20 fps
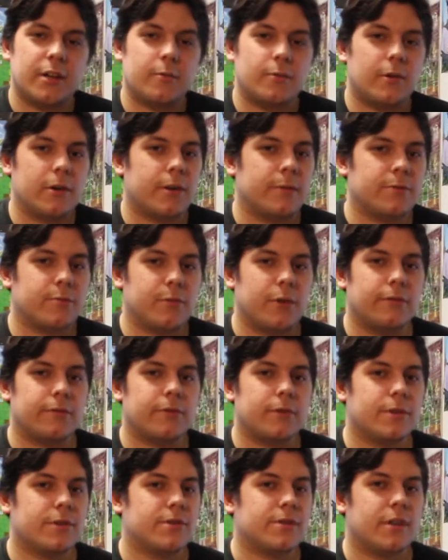and welcome to my
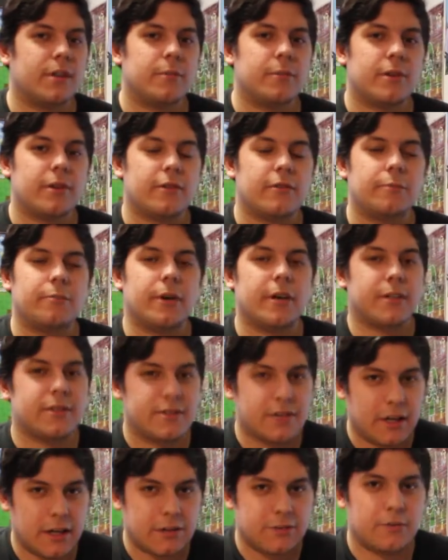first segment of
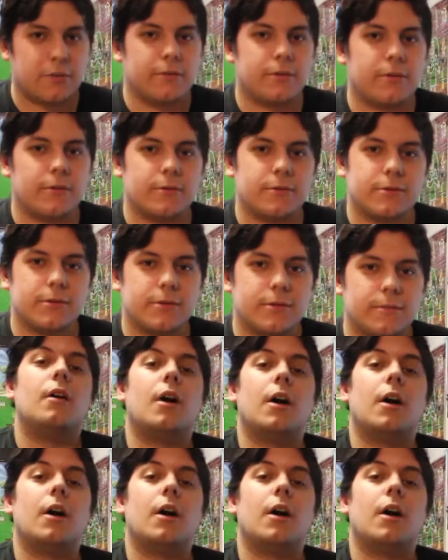Bite-Size Reviews.